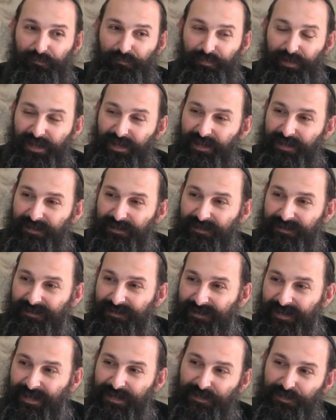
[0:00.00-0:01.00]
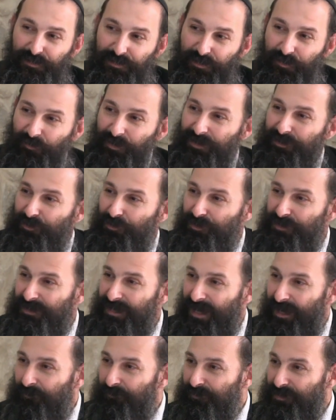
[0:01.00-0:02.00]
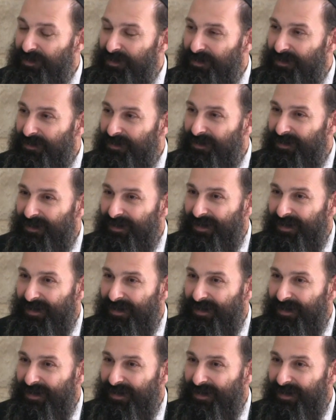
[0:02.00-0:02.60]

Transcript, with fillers: the bed next to the window is empty,